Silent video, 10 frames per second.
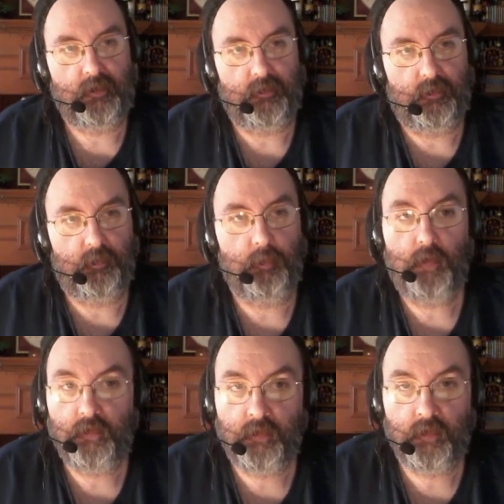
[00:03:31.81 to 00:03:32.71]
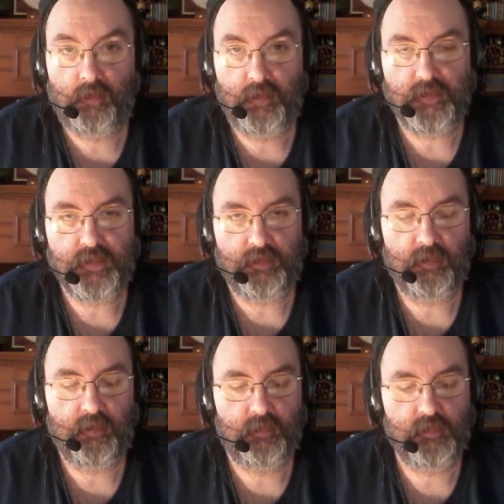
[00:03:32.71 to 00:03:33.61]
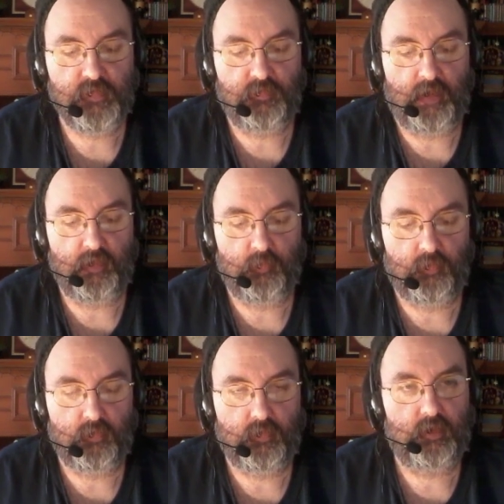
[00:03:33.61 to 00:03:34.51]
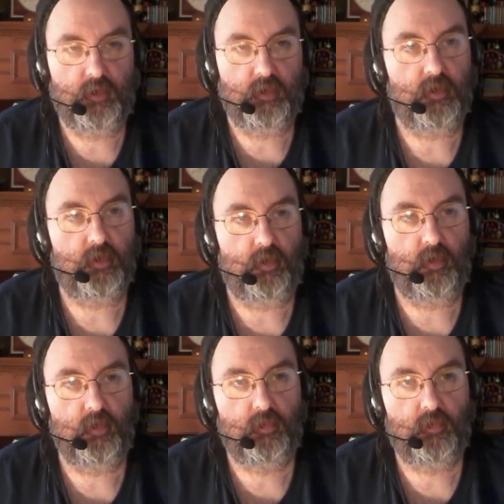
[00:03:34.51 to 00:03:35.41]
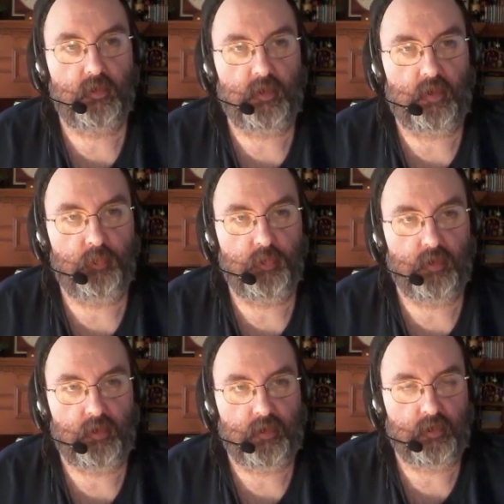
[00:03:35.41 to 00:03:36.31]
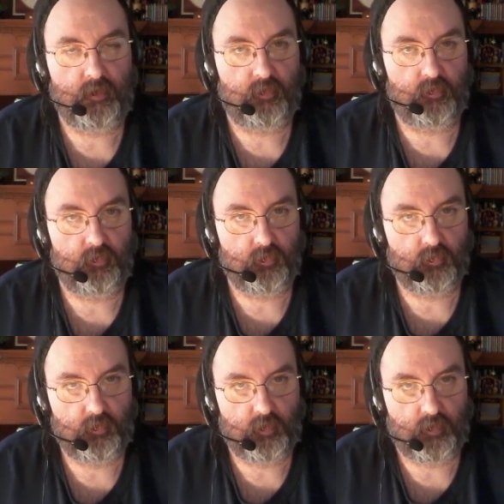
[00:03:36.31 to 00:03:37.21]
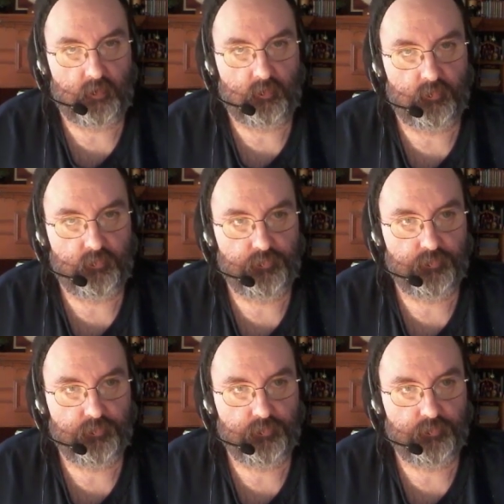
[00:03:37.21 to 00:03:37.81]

Uh, but nonetheless, I think it is a valuable uh, article, and I'll put a link to um,